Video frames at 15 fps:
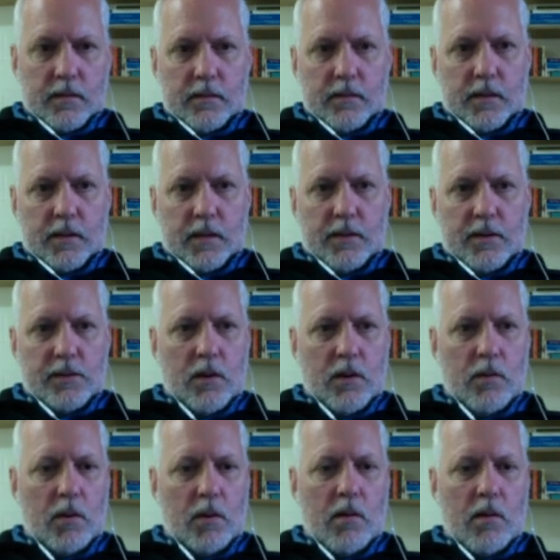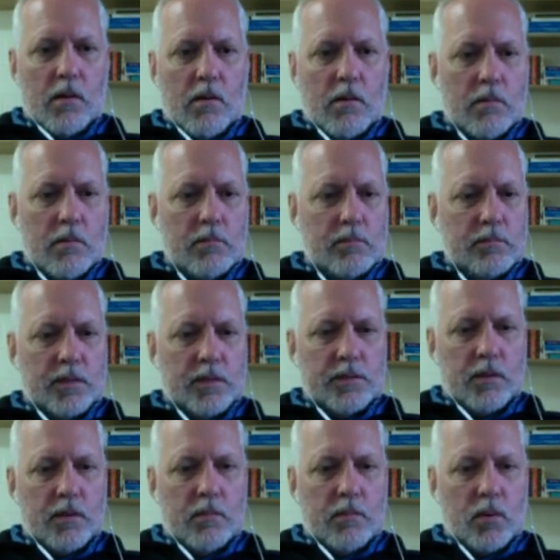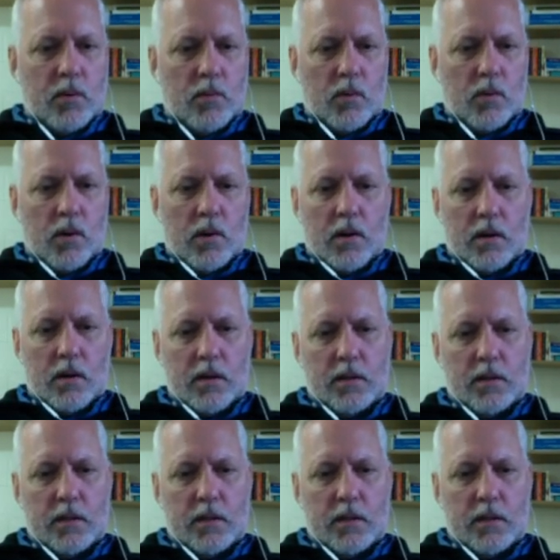Okay, there's Homer home, there's Homer work,